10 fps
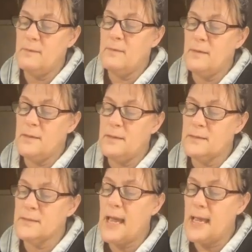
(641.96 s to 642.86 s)
The
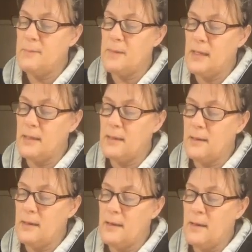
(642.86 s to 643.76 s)

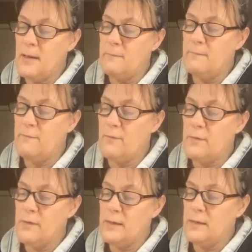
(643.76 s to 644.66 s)
timing
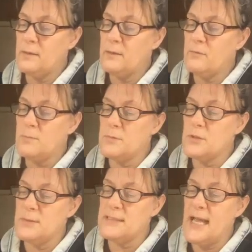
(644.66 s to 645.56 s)
for the
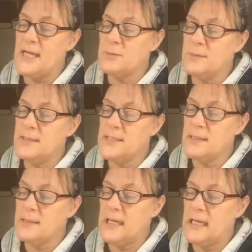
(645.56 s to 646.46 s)
chromosome attachments
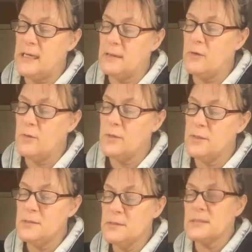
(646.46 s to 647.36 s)
at the
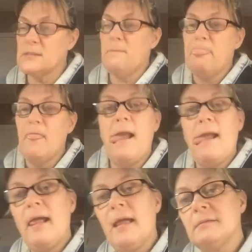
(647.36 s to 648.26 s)
kinetochores.
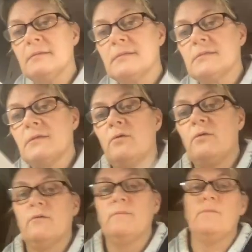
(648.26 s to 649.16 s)
And
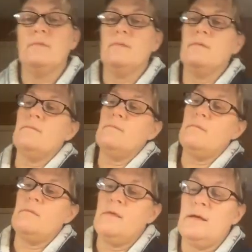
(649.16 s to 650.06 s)
so
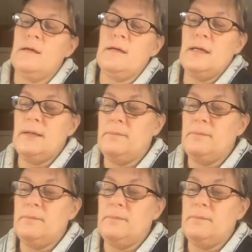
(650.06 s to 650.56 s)
the